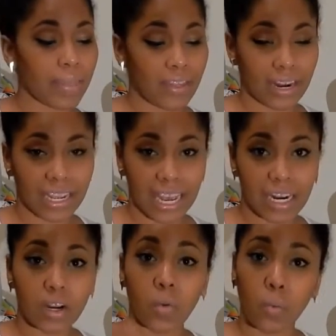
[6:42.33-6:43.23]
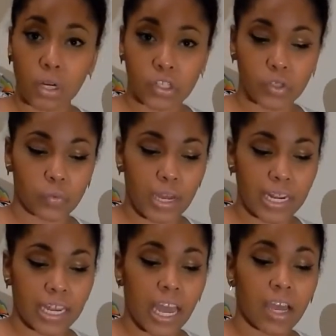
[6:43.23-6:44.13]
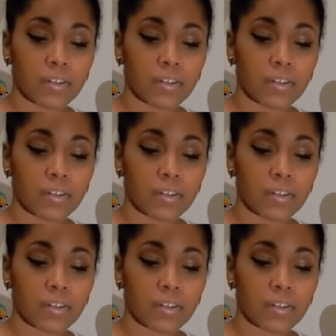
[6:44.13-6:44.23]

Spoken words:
And then again, once you're ready